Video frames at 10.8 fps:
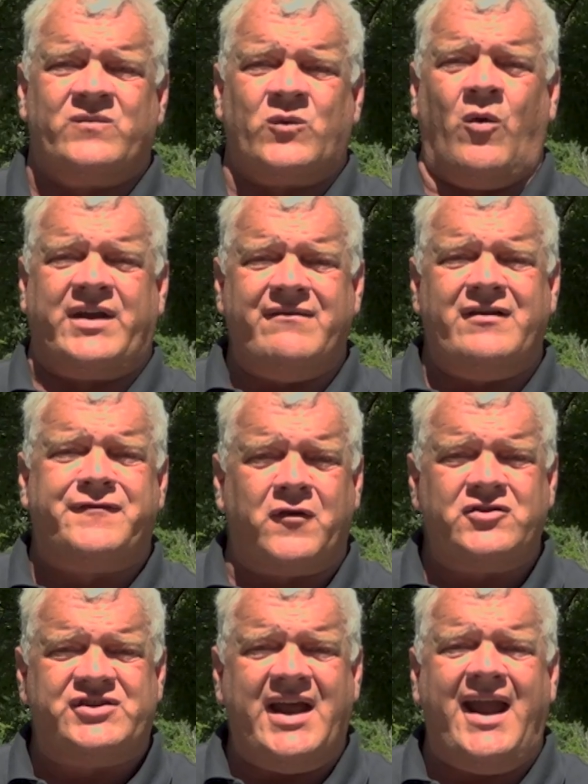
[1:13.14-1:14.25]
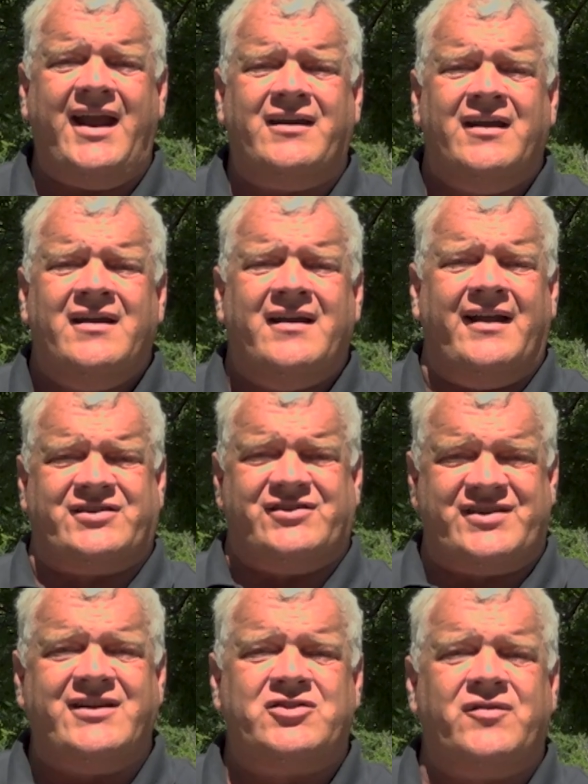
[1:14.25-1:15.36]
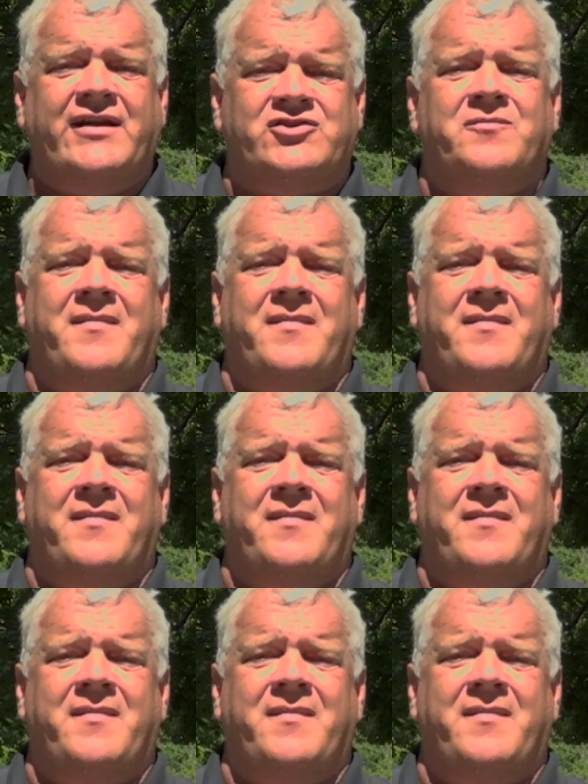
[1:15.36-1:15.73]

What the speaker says: While giving first aid, it's essential that you